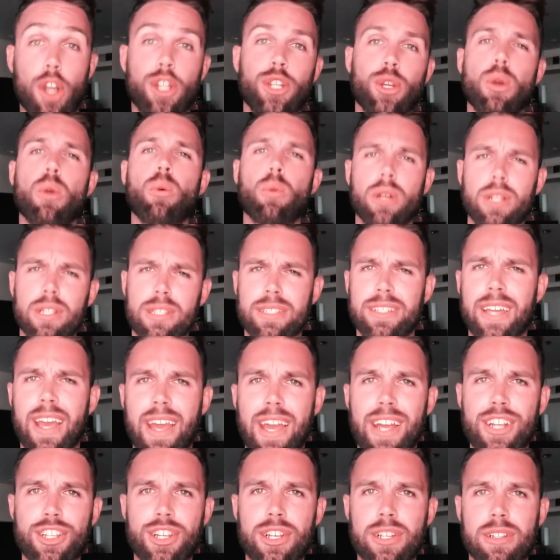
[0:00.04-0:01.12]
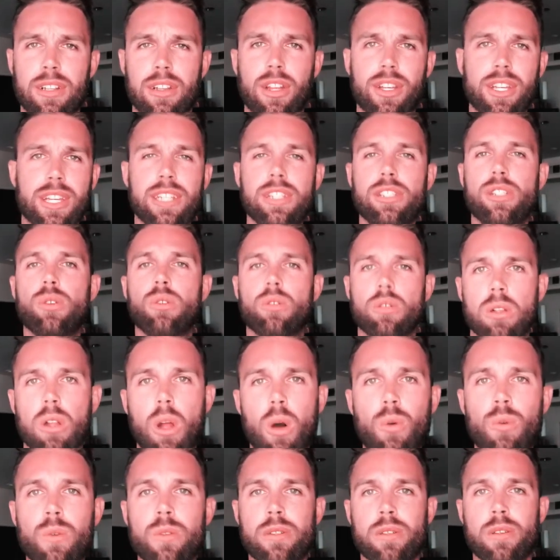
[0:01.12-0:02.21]
Are you a real estate agent looking to
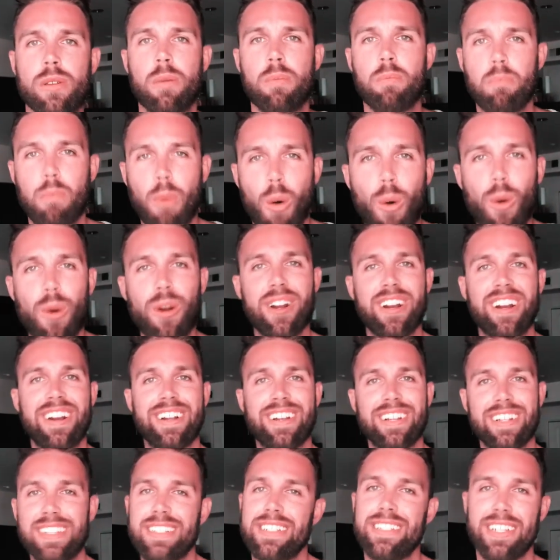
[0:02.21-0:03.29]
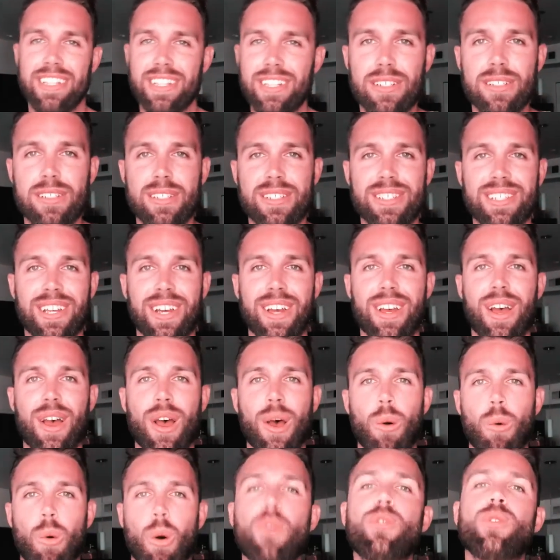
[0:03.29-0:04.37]
close more deals?
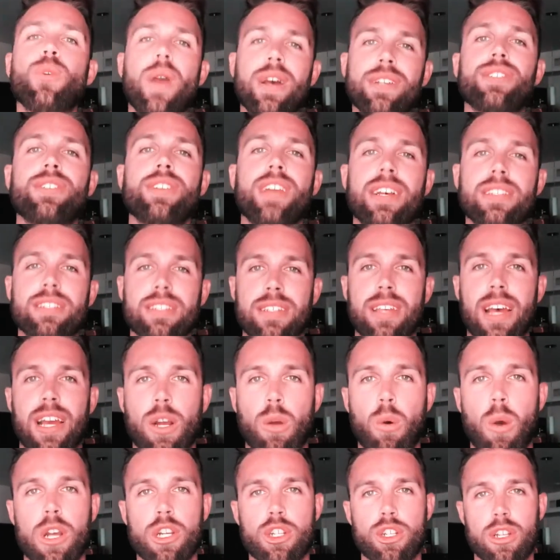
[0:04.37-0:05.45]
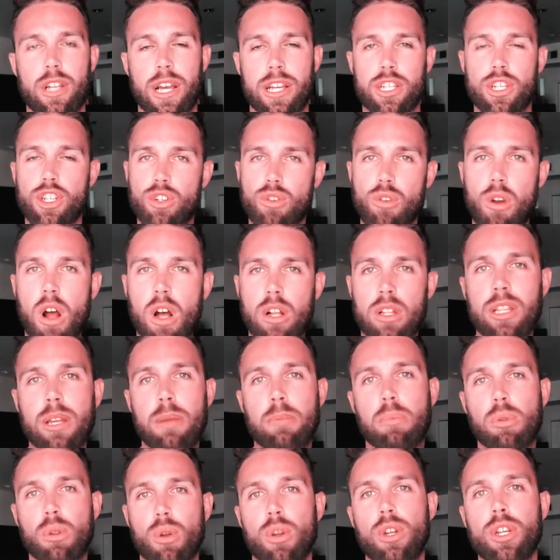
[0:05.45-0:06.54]
Well, if you answered yes to that question, I strongly
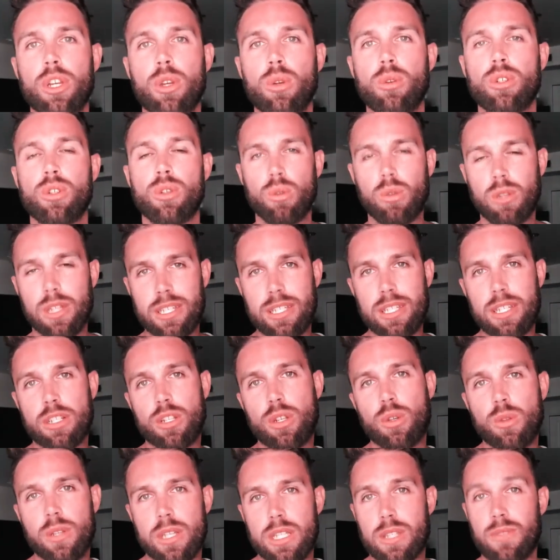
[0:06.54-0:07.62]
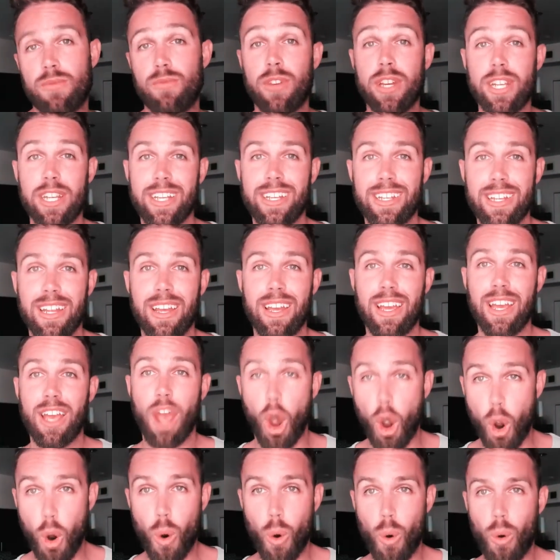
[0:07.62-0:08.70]
implore you to listen to this video
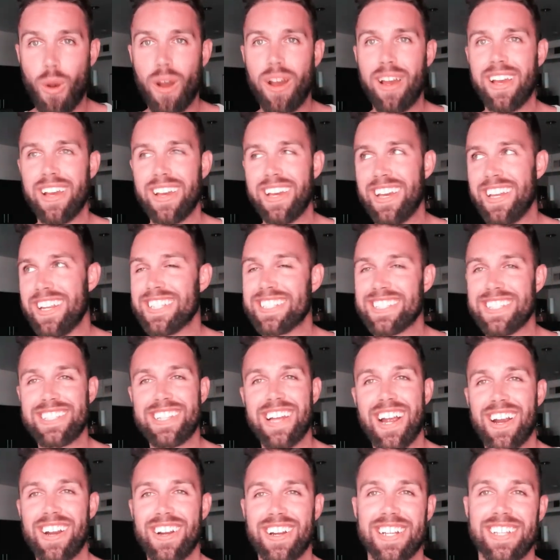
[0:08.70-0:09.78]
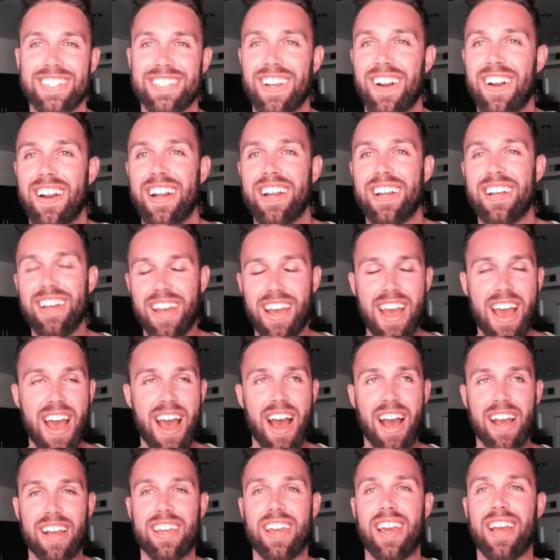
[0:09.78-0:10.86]
in its entirety. Sorry, I
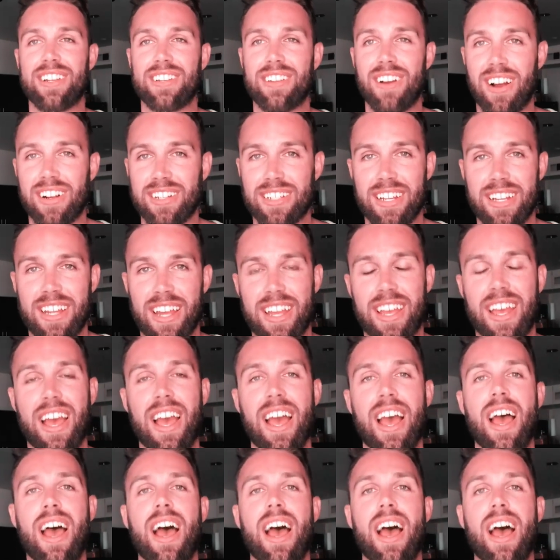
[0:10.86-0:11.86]
can't talk today.